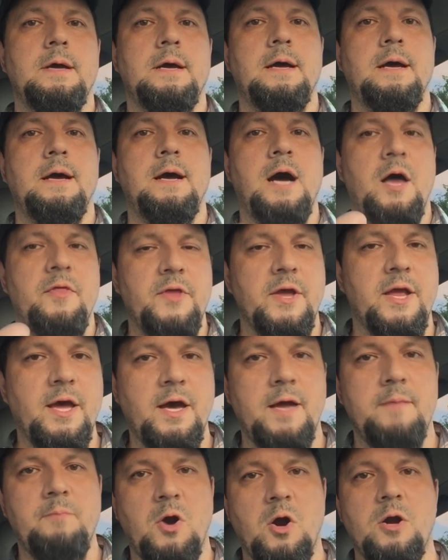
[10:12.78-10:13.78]
on the
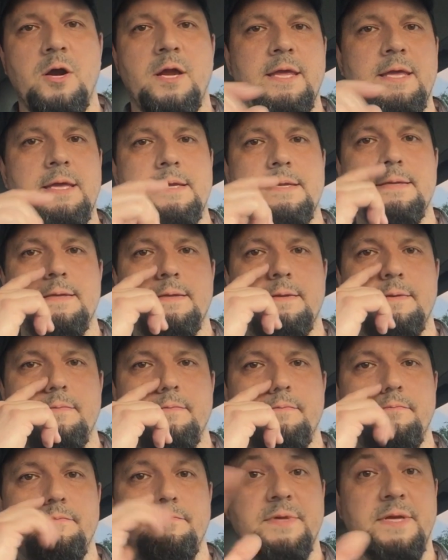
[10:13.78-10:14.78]
gun market
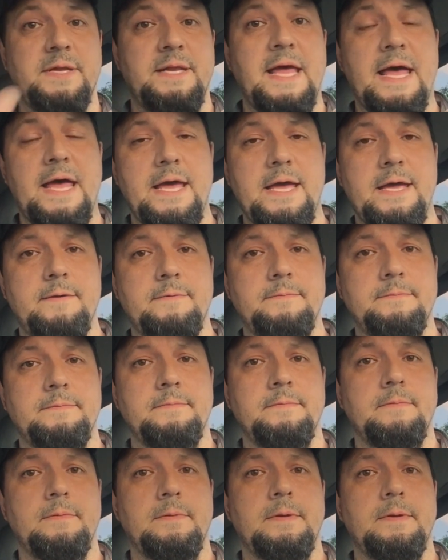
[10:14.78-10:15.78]
today.
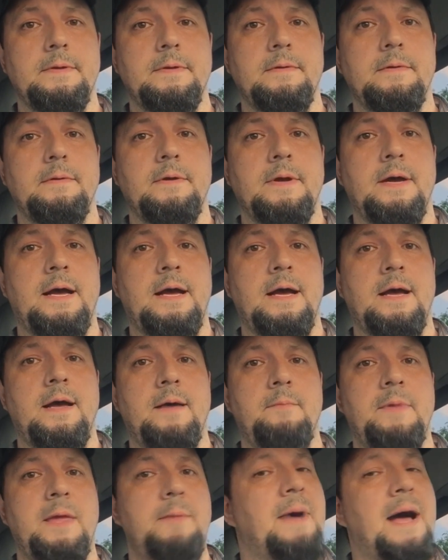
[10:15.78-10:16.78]

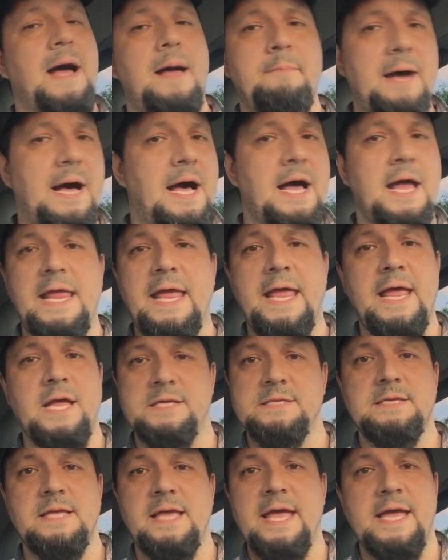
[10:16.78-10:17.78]
In my mind,
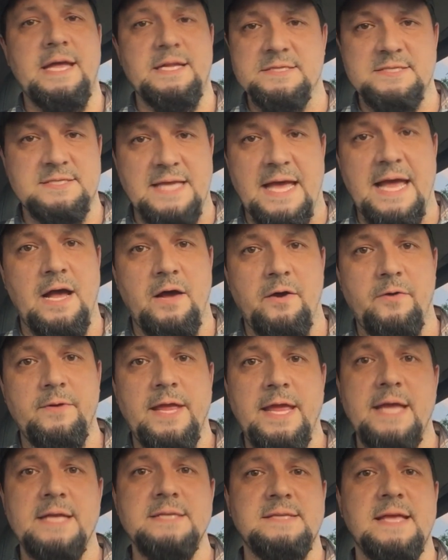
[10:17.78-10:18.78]
hands down,
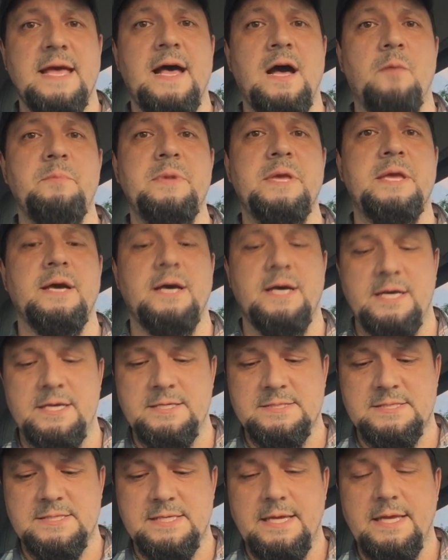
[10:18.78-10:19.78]

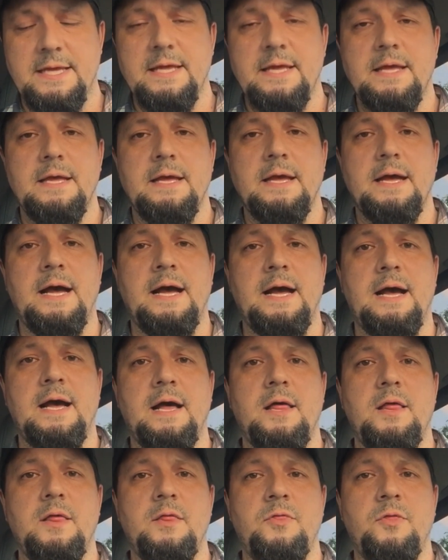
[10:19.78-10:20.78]
because
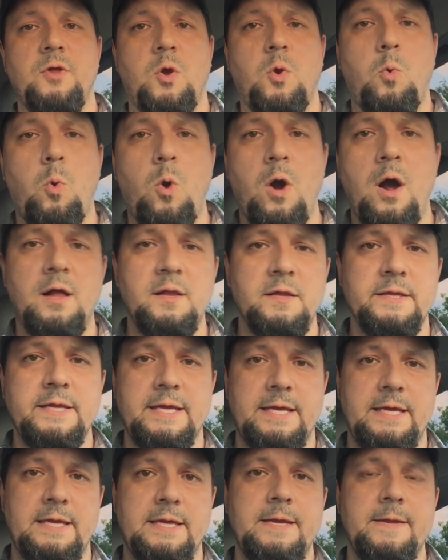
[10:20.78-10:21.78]
the
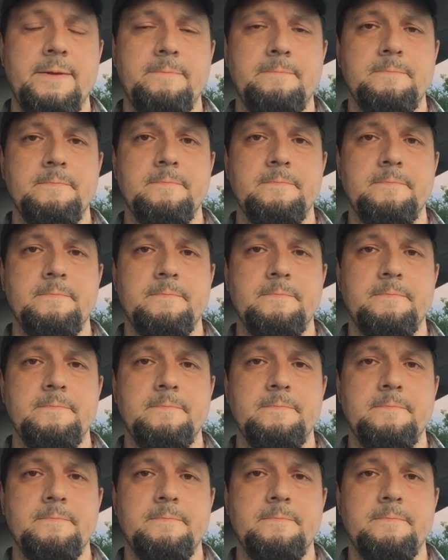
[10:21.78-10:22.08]
quality